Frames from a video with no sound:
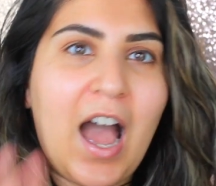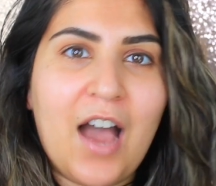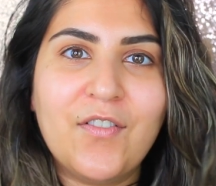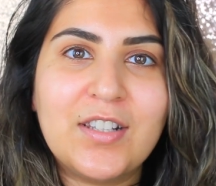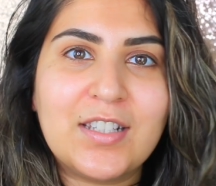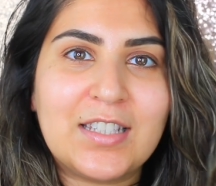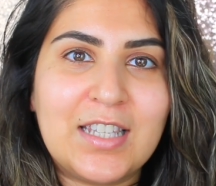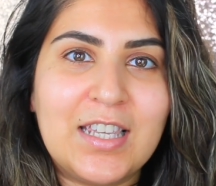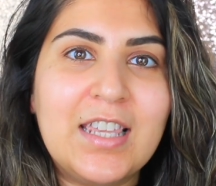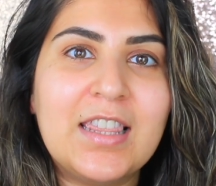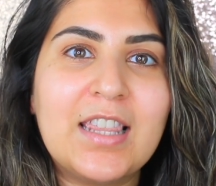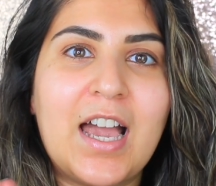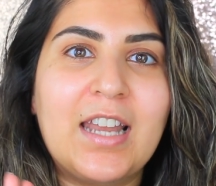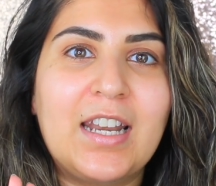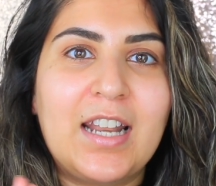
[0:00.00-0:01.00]
I haven't seen
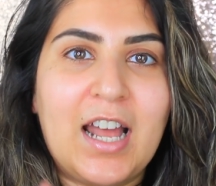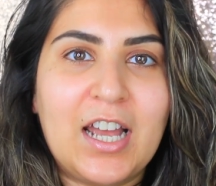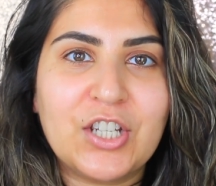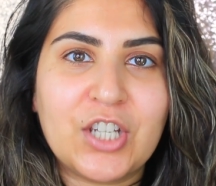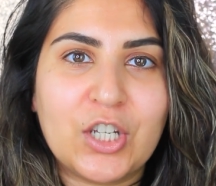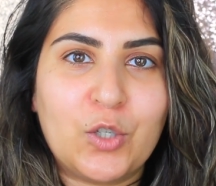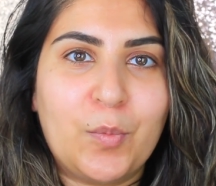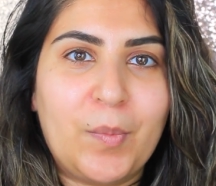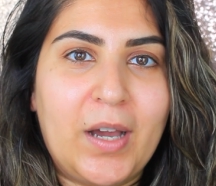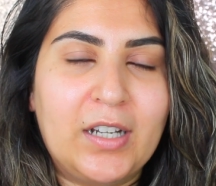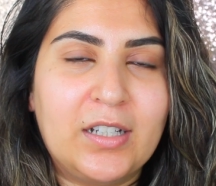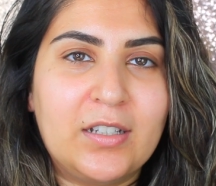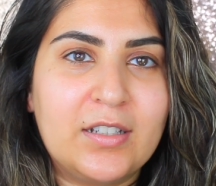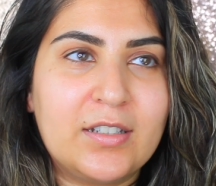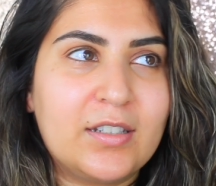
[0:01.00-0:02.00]
that in an eyeshadow
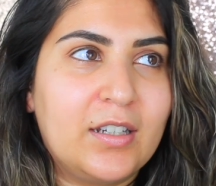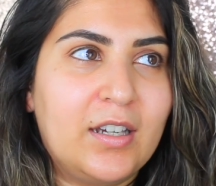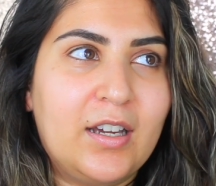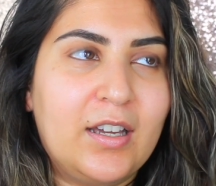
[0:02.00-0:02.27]
palette,